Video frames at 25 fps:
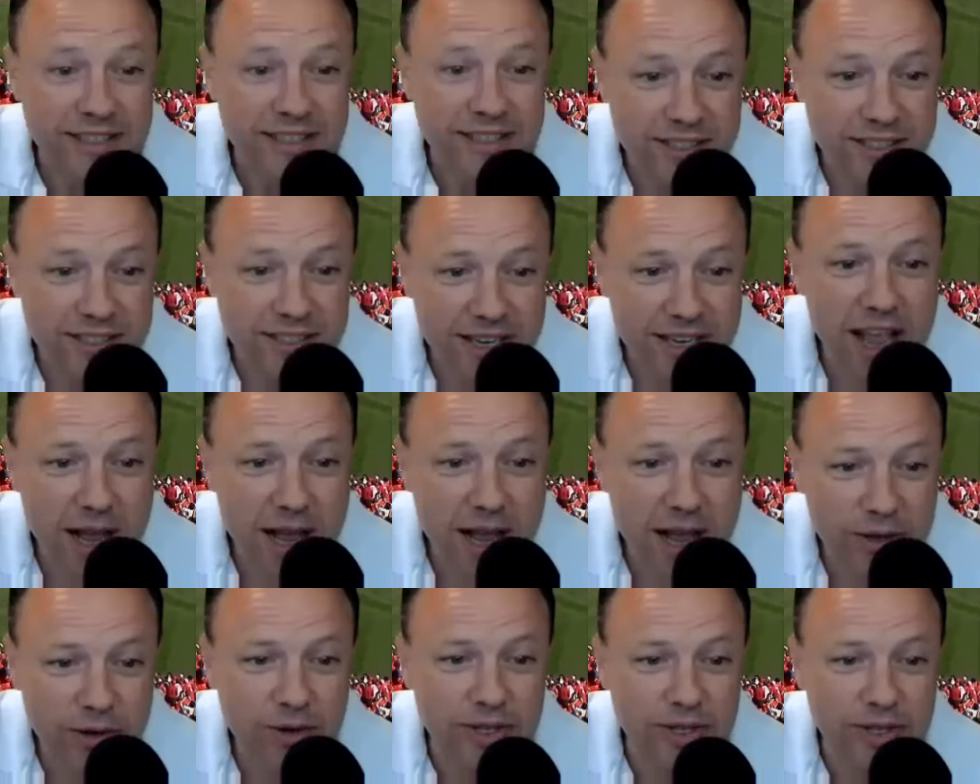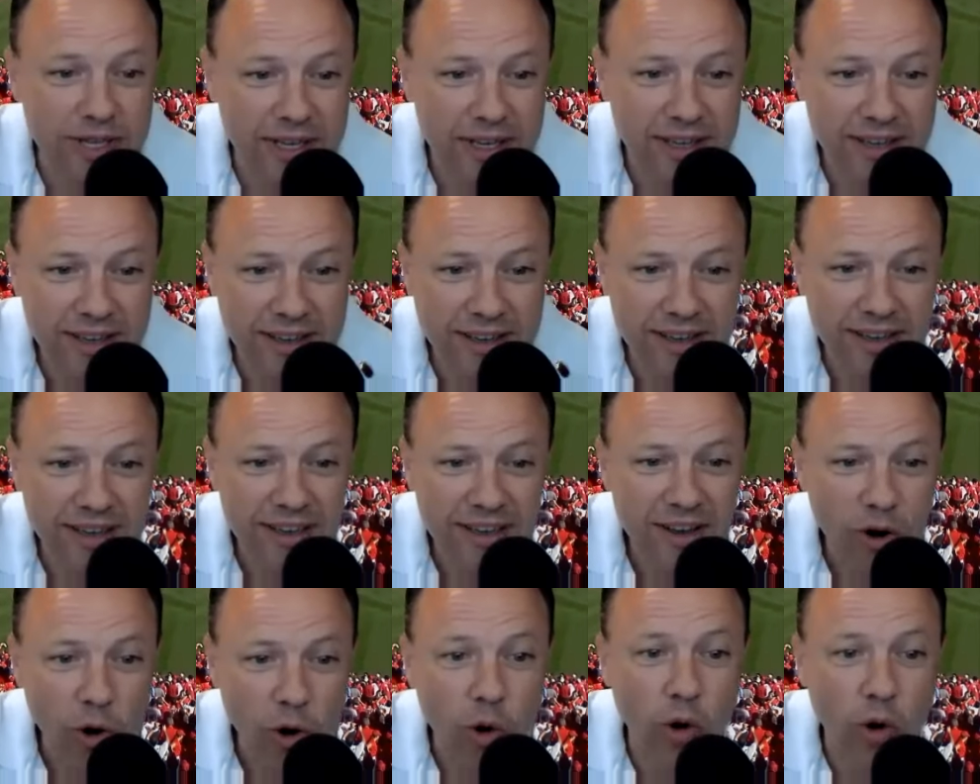Yeah, absolutely.
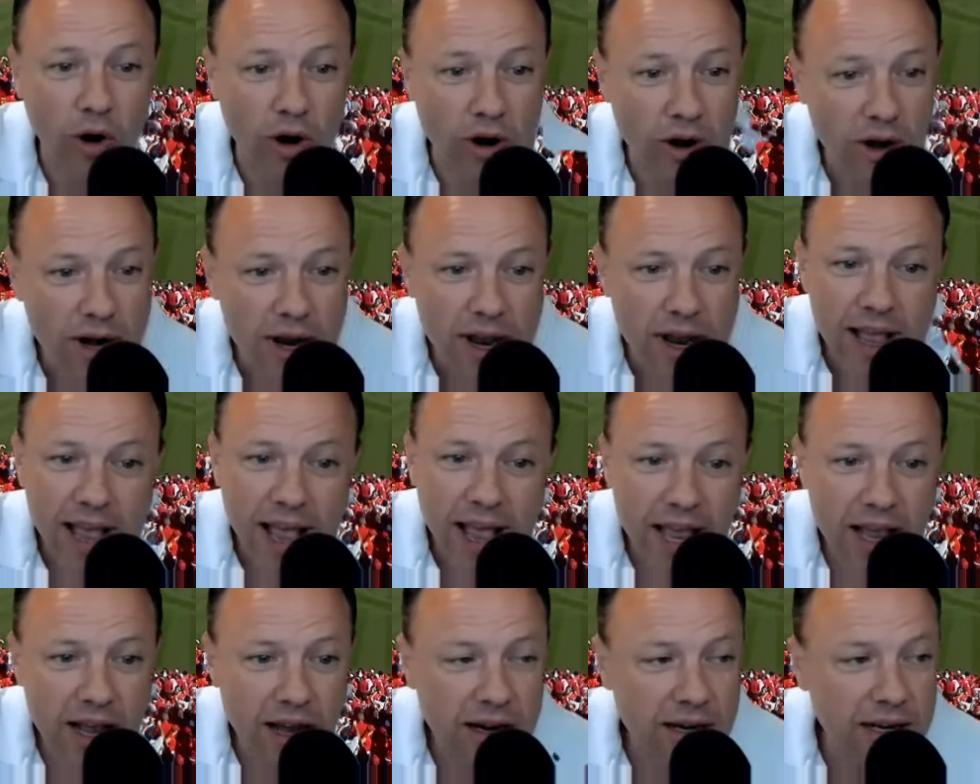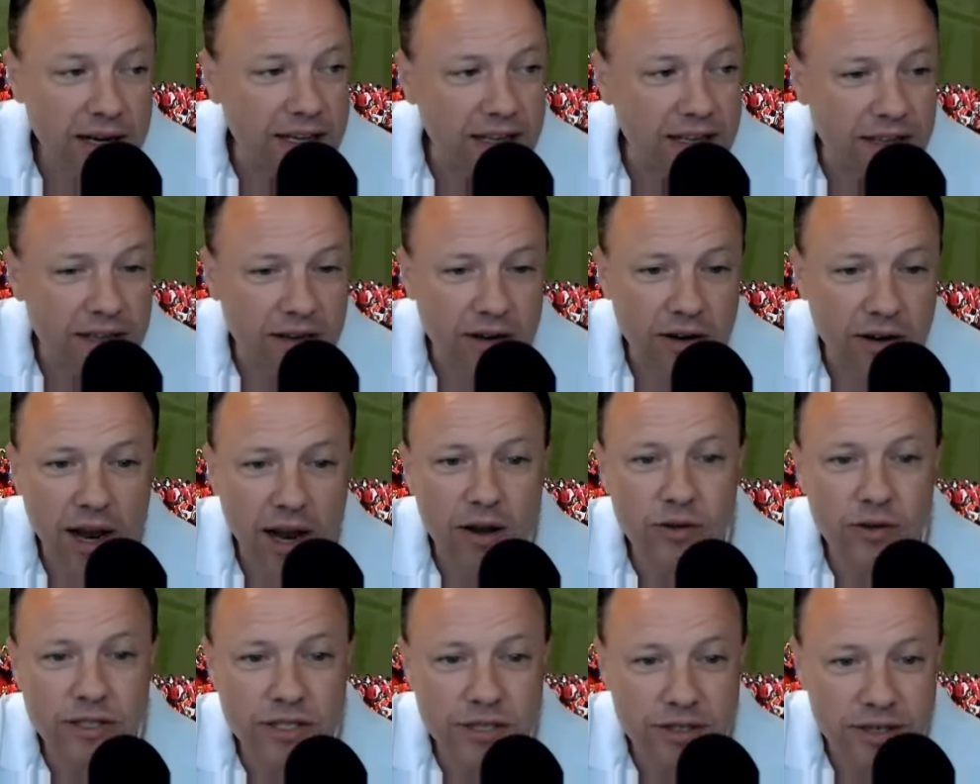Or, hey, honey, you know,
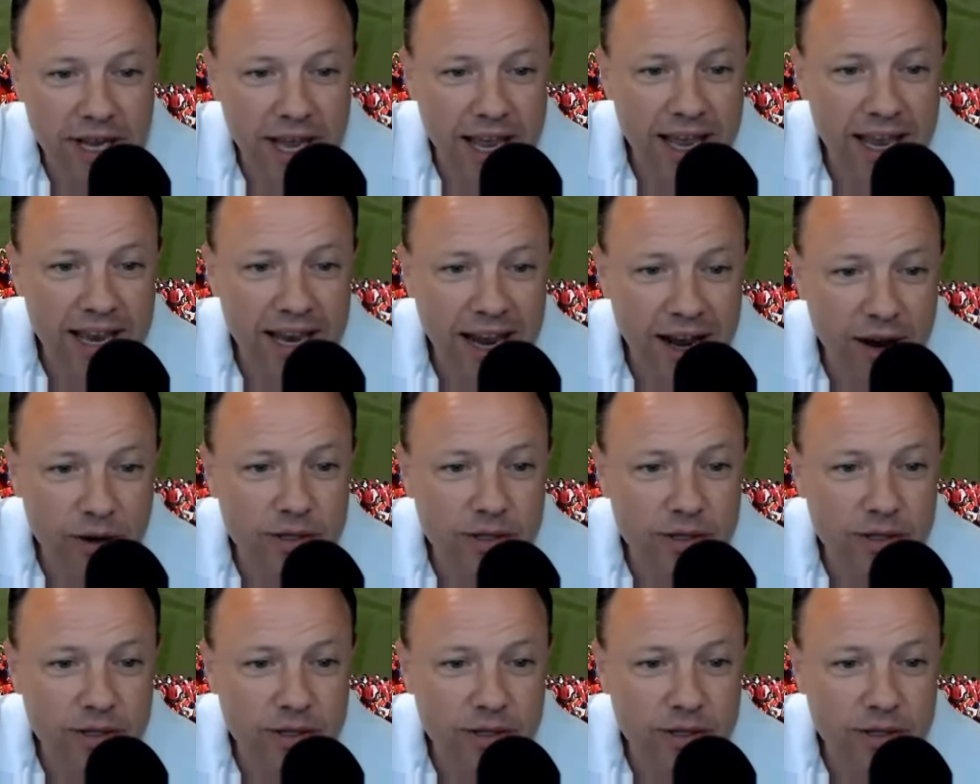how was your day?